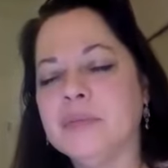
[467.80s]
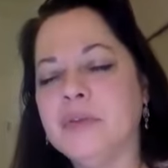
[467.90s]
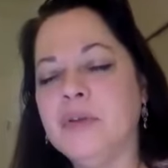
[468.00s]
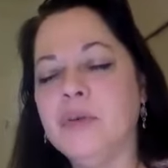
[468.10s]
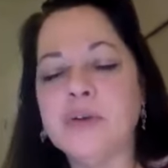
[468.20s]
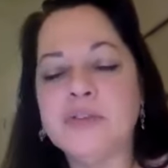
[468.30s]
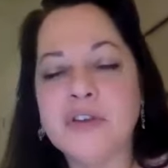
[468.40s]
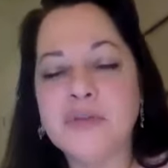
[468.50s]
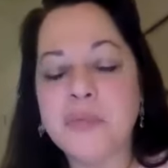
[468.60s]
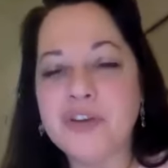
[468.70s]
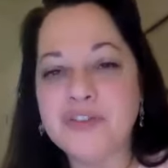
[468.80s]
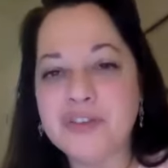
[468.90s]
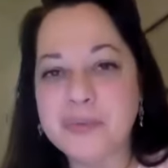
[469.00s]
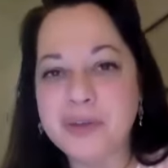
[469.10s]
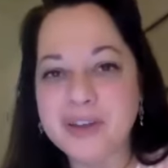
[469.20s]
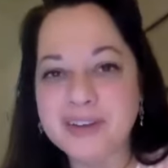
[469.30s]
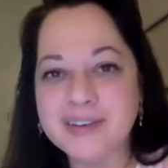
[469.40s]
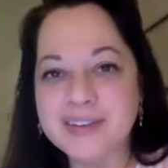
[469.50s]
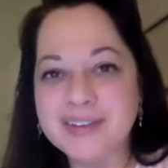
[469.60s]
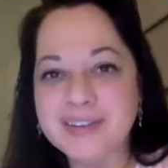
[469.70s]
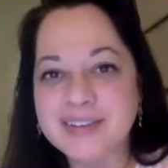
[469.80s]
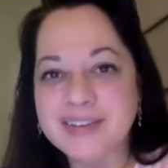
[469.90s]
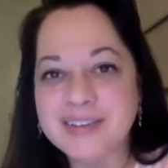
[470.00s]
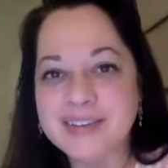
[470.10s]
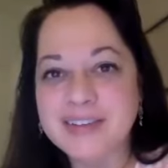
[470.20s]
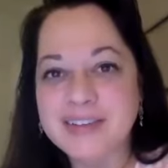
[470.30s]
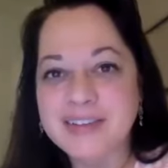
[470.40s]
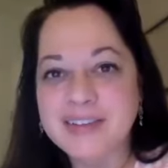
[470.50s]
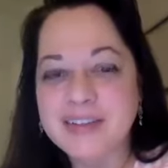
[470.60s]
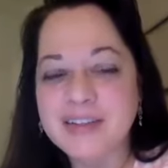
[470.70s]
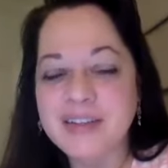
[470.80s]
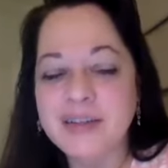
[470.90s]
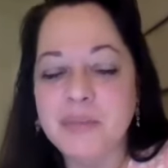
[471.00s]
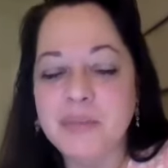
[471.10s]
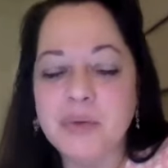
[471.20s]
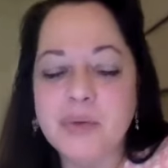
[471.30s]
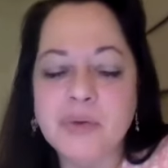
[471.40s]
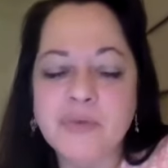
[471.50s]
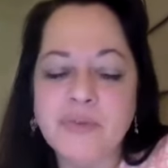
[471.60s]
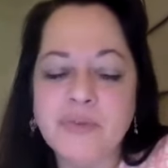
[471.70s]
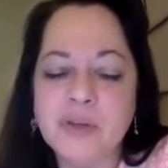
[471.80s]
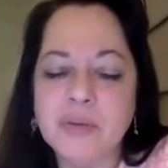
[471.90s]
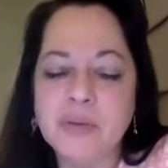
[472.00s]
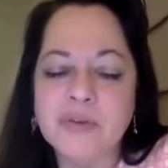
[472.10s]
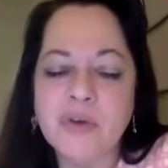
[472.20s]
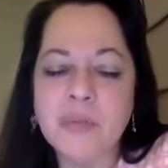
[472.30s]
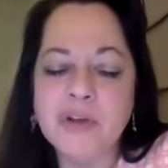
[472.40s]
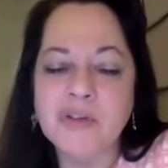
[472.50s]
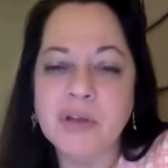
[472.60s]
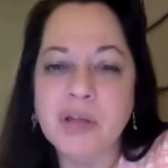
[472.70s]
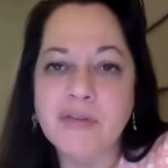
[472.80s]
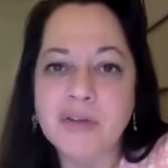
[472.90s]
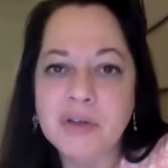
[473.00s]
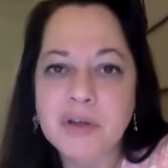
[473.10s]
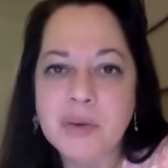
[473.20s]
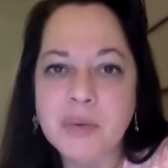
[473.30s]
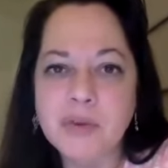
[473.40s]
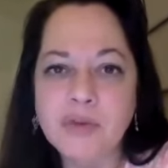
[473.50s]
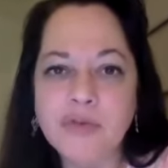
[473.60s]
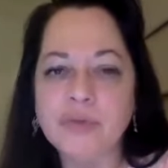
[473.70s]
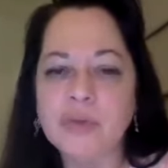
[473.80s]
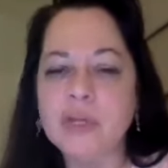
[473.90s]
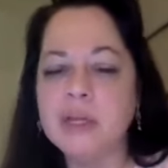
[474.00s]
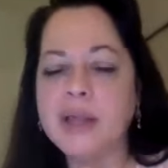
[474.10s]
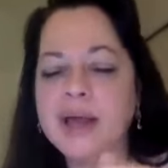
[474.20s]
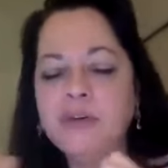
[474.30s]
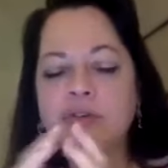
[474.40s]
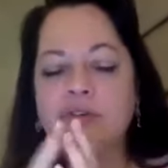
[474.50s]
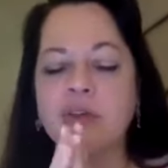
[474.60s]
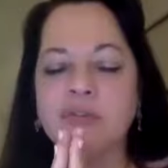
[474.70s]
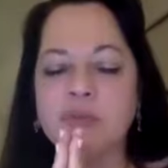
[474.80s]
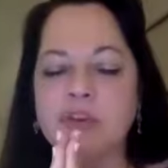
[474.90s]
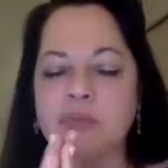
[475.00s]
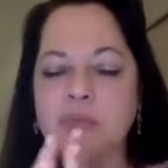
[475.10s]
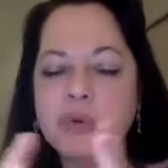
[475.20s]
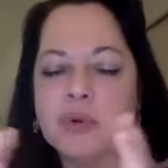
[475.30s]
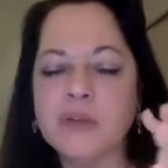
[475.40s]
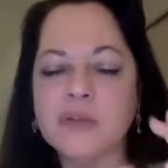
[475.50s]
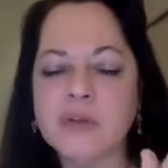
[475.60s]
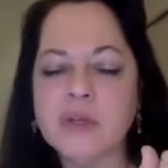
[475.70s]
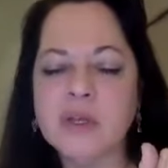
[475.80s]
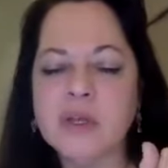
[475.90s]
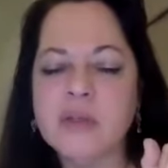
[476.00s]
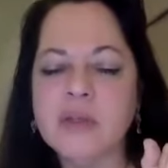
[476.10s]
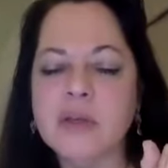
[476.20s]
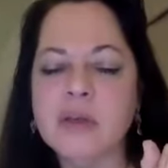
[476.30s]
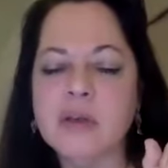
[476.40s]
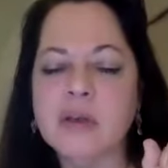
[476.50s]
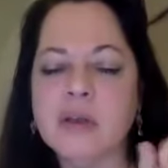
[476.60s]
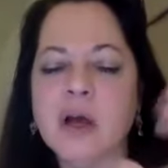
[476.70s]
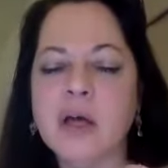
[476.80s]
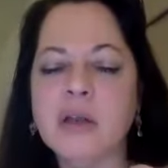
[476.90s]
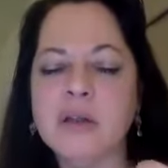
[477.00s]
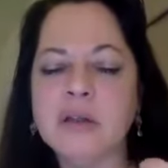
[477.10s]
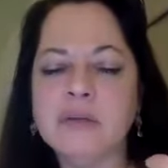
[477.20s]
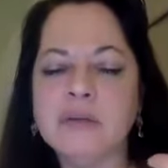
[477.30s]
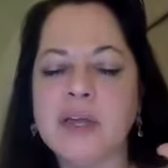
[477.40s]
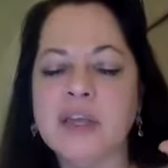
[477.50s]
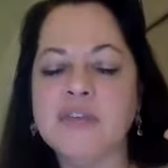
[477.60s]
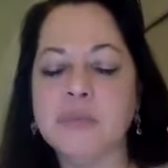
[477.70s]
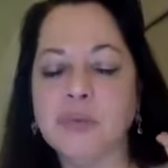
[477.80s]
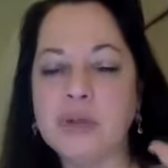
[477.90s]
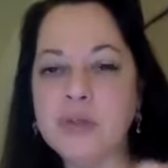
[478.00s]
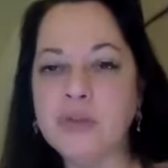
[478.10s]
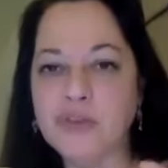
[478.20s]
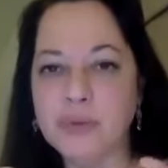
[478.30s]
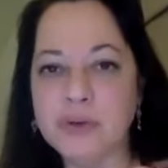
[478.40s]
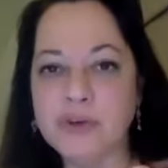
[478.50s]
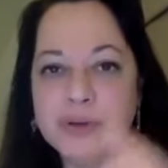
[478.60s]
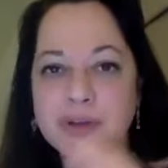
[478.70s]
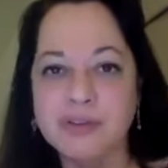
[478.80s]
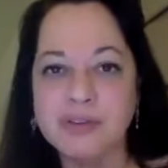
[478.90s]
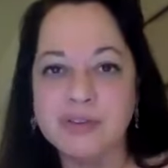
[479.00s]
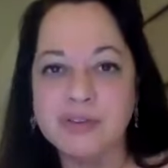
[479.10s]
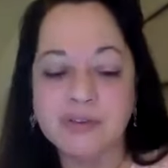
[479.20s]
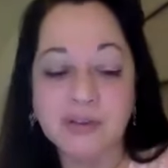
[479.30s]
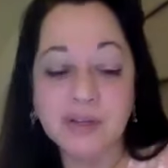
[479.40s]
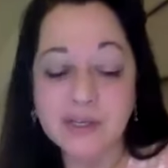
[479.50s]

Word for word: you are such precious beings, imbued and filled with so much love. When you truly allow yourself to experience that God has breathed you into existence